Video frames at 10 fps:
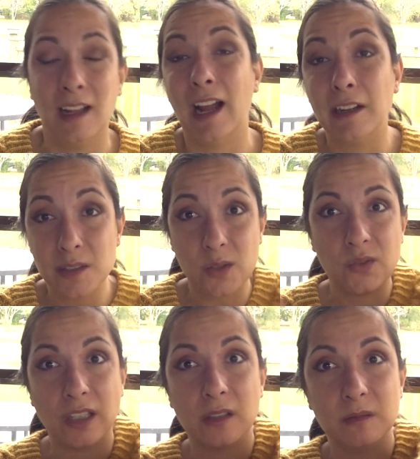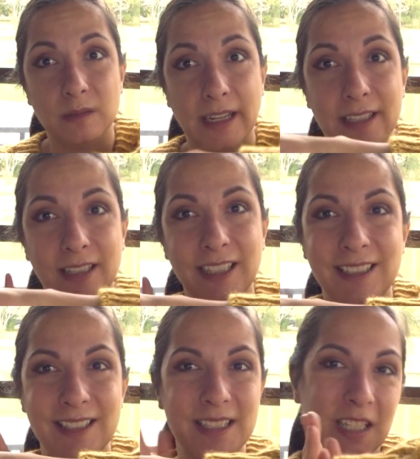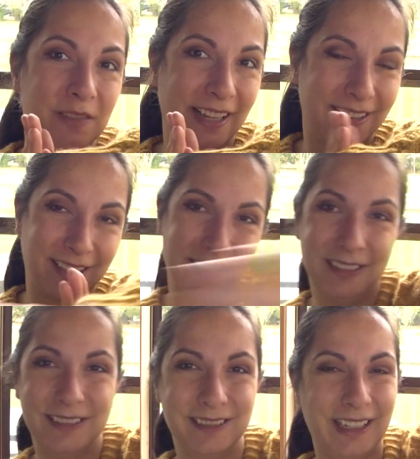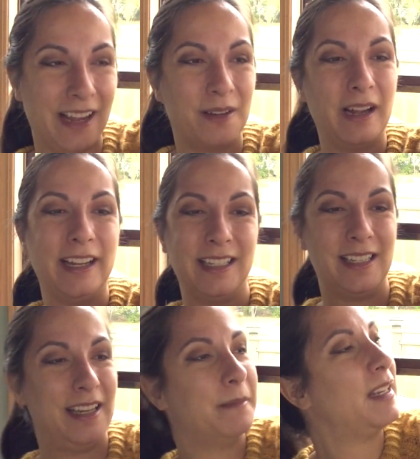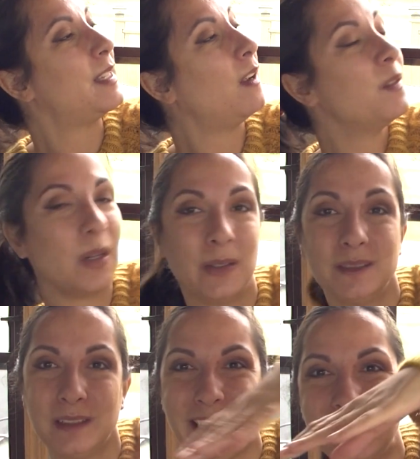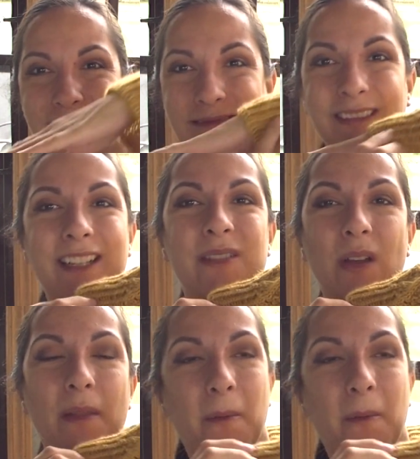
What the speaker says: I also struggle with sleeve length. Now I get to knit myself, so it goes all the